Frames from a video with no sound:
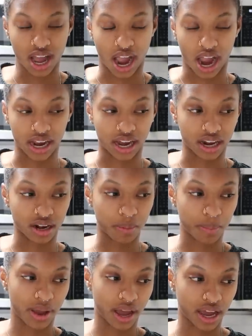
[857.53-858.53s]
I got
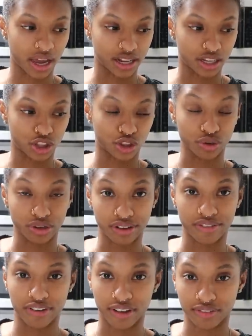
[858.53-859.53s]
up at
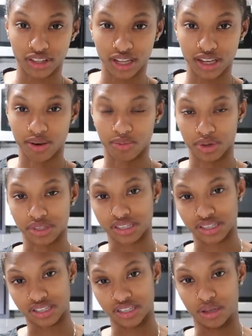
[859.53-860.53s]
3:50 and went to
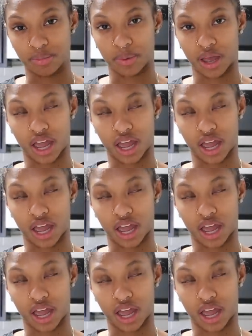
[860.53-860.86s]
sleep